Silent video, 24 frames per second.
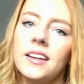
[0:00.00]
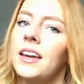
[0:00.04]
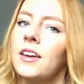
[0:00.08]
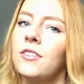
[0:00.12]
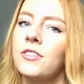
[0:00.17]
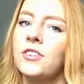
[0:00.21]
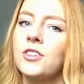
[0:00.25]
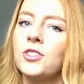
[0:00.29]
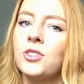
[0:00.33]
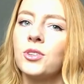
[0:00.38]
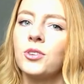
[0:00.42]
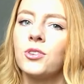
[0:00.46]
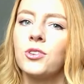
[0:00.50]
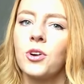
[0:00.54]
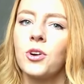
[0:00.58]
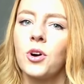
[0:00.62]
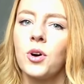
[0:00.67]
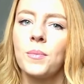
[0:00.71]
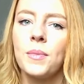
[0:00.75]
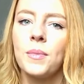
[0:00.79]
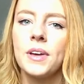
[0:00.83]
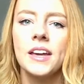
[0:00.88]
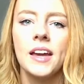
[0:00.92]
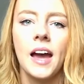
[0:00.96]
If you don't know
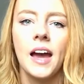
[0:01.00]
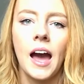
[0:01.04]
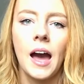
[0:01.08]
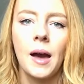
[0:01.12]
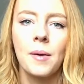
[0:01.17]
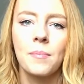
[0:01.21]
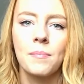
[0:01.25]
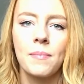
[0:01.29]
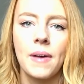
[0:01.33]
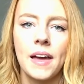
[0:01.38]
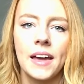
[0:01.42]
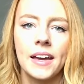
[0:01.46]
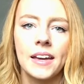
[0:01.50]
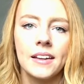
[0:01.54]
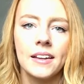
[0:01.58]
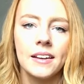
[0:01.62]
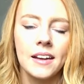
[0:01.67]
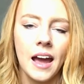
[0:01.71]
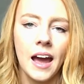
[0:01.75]
me, I'm Megan.